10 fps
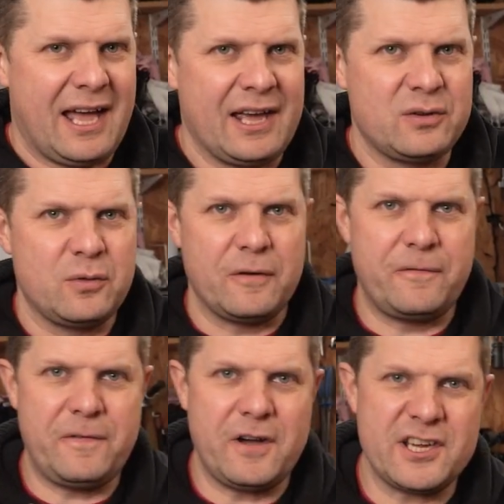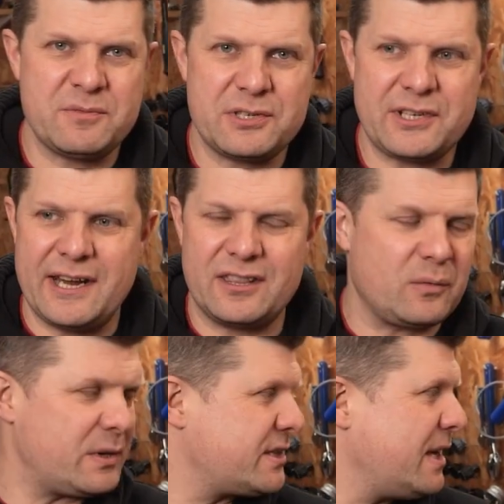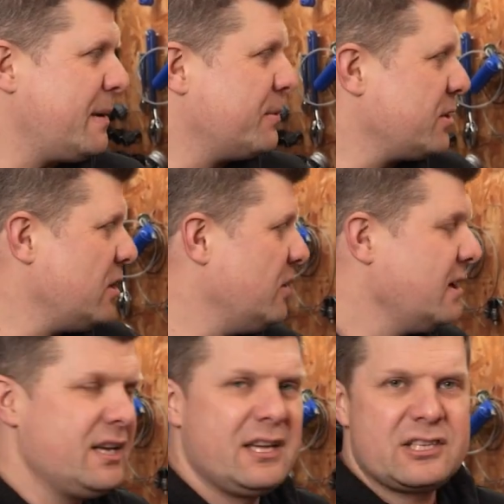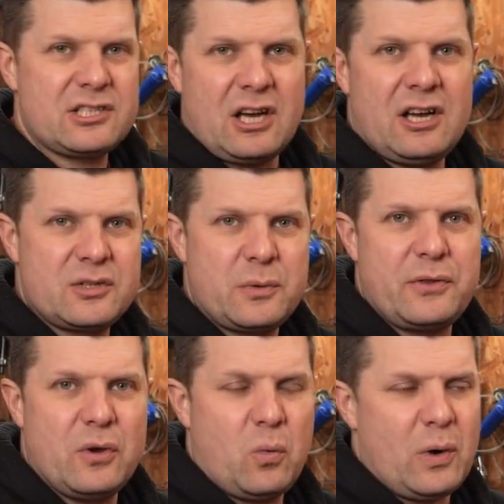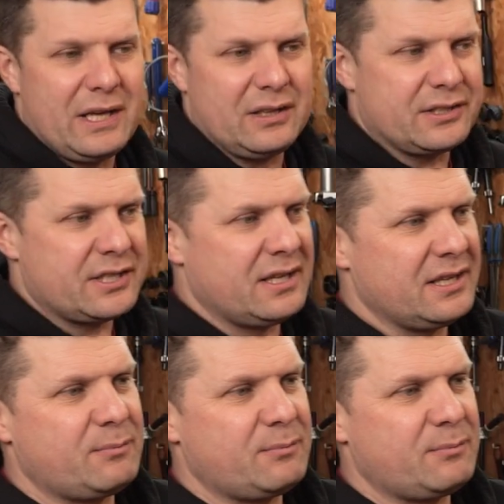And the first mistake that we see people do starts with your wheels.